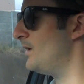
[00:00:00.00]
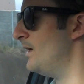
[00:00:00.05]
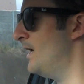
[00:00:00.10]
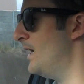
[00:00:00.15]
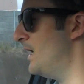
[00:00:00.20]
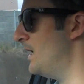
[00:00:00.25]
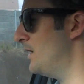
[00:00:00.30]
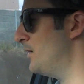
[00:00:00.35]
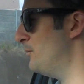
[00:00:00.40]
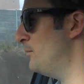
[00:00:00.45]

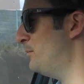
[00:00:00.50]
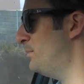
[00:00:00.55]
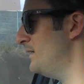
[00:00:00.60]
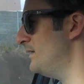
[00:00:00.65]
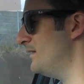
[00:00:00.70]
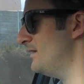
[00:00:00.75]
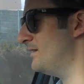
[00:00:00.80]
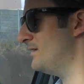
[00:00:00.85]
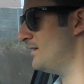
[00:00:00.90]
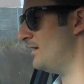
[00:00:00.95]

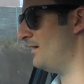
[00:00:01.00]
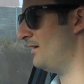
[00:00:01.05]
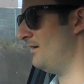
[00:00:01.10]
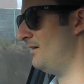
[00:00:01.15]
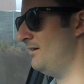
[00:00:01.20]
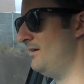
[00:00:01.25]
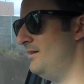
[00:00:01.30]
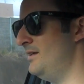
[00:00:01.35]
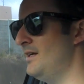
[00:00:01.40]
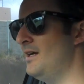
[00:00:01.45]

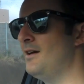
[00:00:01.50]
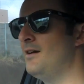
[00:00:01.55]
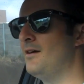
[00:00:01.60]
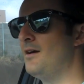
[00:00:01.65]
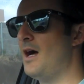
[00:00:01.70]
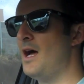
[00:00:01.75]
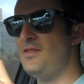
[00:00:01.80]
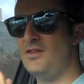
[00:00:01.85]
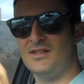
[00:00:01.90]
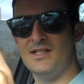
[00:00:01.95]
Yeah,
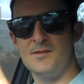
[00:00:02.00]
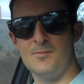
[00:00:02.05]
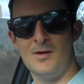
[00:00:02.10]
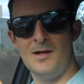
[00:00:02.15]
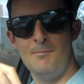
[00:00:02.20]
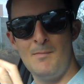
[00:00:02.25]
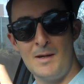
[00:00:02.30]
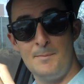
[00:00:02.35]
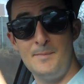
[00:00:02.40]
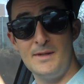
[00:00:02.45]
I think that's
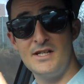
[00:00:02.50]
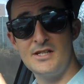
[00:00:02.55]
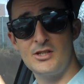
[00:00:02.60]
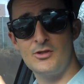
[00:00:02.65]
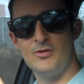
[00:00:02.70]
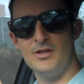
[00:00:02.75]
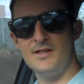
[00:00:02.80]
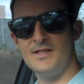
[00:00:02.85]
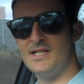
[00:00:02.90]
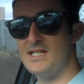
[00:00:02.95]
my
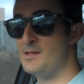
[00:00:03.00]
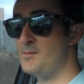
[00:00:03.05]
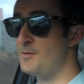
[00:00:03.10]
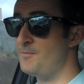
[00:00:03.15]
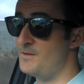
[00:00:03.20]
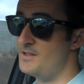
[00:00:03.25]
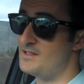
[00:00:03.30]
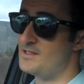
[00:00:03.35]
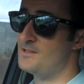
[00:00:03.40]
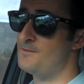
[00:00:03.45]
biggest criticism
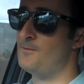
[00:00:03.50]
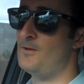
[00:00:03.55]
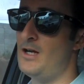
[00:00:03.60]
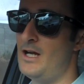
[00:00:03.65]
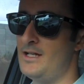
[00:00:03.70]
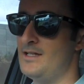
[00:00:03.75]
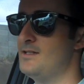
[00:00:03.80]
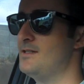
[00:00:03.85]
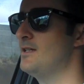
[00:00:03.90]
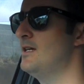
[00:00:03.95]
of this
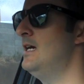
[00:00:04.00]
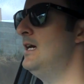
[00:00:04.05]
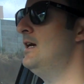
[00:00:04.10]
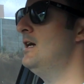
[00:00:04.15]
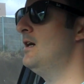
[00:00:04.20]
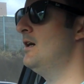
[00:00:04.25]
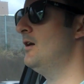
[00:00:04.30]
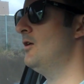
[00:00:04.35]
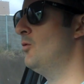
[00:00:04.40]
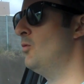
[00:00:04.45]
device,
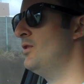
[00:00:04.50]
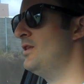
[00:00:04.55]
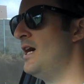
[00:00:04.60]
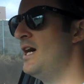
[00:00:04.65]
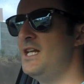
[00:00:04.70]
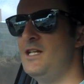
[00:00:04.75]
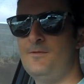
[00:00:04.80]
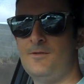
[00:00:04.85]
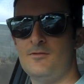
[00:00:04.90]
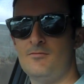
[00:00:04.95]

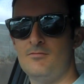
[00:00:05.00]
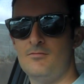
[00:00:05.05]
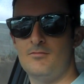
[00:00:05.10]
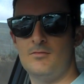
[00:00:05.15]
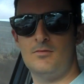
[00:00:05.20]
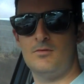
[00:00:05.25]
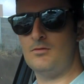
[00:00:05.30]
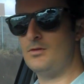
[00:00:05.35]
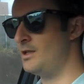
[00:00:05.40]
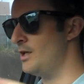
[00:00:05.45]
without even
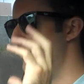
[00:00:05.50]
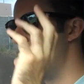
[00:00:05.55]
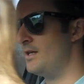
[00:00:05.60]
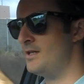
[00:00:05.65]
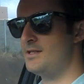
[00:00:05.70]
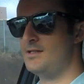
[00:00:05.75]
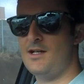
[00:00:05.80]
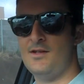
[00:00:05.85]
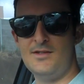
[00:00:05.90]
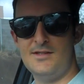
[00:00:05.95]
going
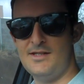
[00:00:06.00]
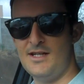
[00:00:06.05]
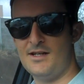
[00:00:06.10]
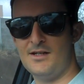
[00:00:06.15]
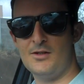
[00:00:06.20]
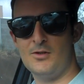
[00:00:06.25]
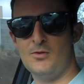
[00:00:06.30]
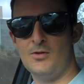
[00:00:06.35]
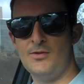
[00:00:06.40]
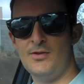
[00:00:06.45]
into other
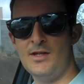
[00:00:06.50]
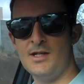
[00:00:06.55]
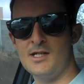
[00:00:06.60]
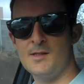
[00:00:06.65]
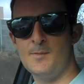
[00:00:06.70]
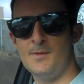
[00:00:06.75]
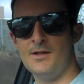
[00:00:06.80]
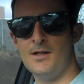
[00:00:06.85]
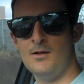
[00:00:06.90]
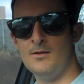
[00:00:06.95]
technical
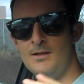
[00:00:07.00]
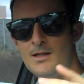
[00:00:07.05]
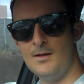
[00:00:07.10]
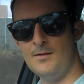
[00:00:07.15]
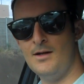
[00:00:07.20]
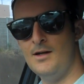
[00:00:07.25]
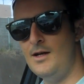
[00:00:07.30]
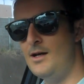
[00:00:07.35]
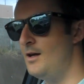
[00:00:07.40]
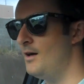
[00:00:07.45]
things. But
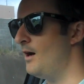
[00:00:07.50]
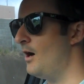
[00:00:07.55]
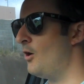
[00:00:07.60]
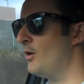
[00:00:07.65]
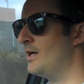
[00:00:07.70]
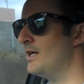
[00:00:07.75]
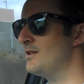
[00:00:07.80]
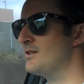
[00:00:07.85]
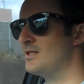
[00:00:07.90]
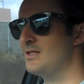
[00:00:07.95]
I'll
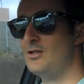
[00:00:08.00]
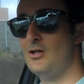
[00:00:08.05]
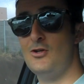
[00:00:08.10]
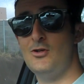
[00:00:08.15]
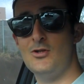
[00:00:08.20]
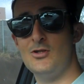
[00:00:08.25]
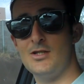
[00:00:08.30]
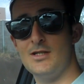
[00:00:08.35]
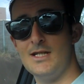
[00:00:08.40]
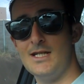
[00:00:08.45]
get into
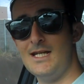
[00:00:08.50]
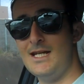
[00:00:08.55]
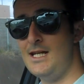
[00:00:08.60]
those